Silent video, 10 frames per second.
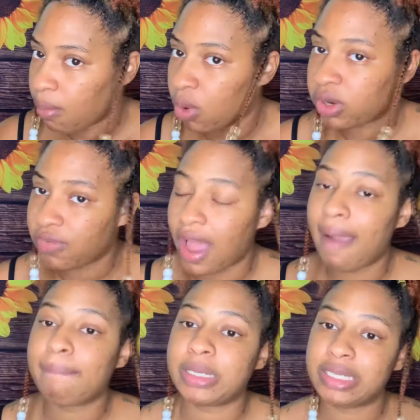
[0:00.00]
more
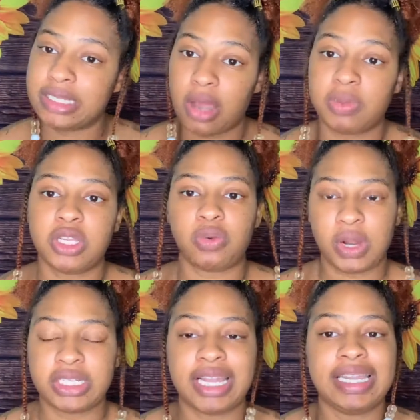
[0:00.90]
defined, but since I was in a
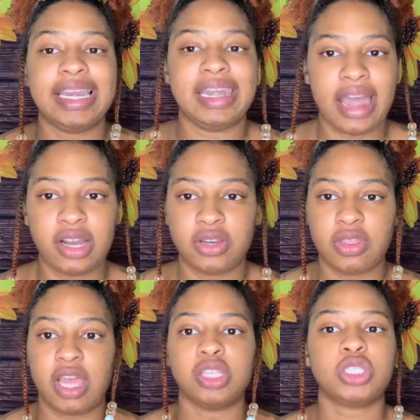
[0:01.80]
rush, I did not
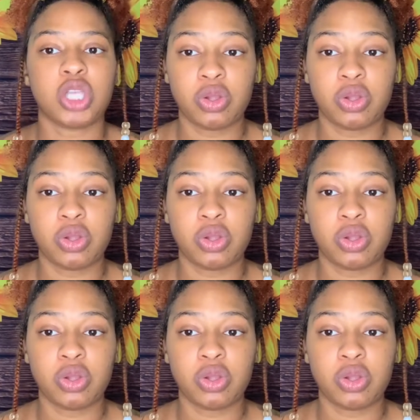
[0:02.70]
do that.